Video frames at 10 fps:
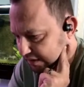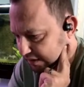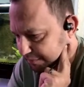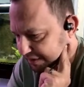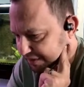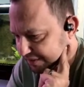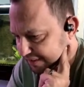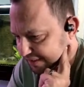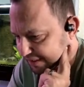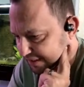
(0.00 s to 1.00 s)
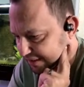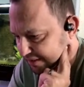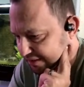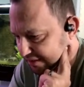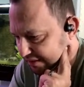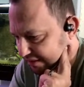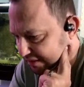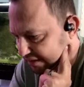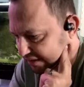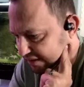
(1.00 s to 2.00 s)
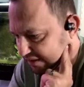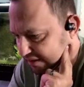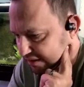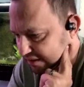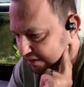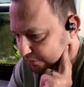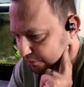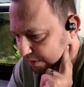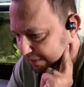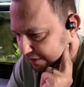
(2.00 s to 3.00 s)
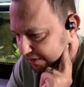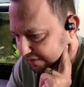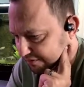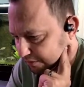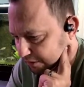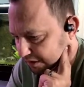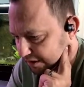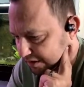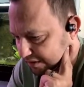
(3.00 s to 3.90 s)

me see here. What am I looking for?